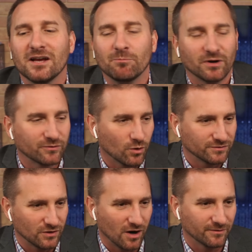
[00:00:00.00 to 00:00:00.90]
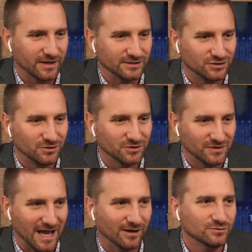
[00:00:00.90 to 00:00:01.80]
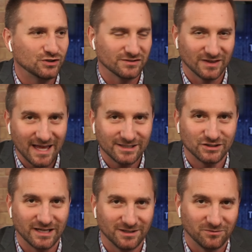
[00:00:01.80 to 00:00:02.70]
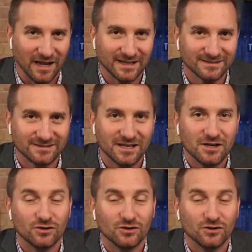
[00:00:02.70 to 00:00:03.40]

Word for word: But of course, RFK Jr. now, just like JD Vance,